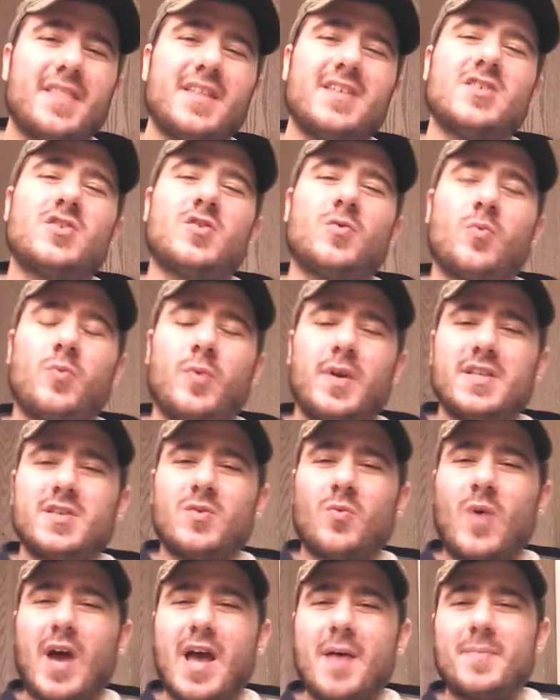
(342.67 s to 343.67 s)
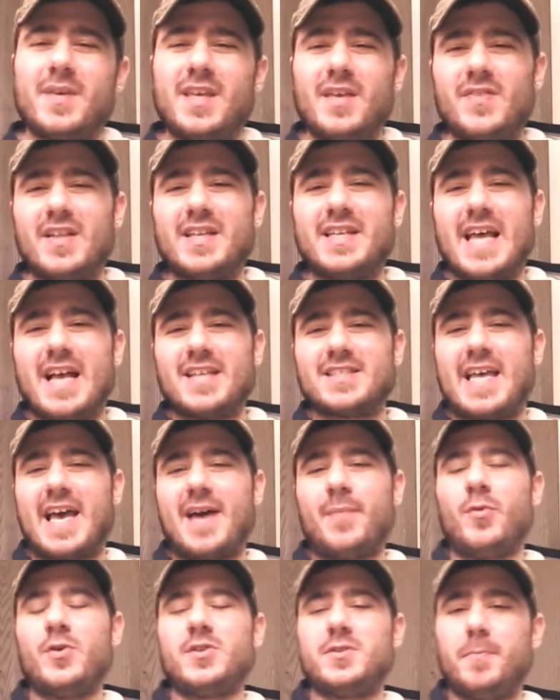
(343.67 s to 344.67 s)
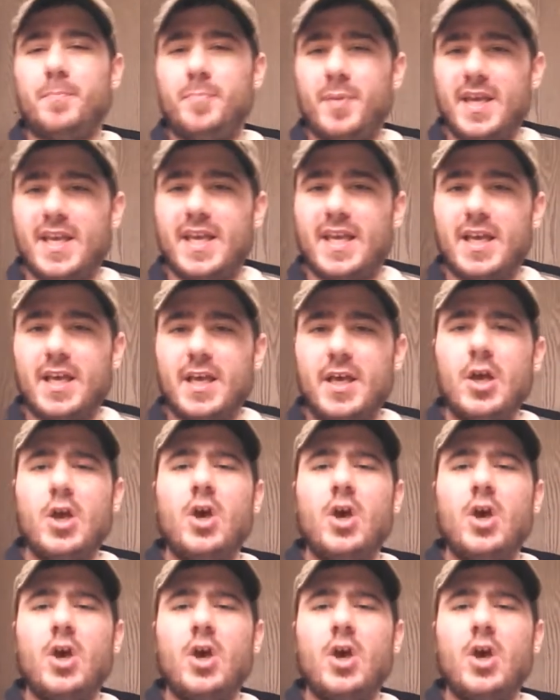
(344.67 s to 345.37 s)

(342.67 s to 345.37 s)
And this is the reason why I'm giving the Dallas Cowboys a B.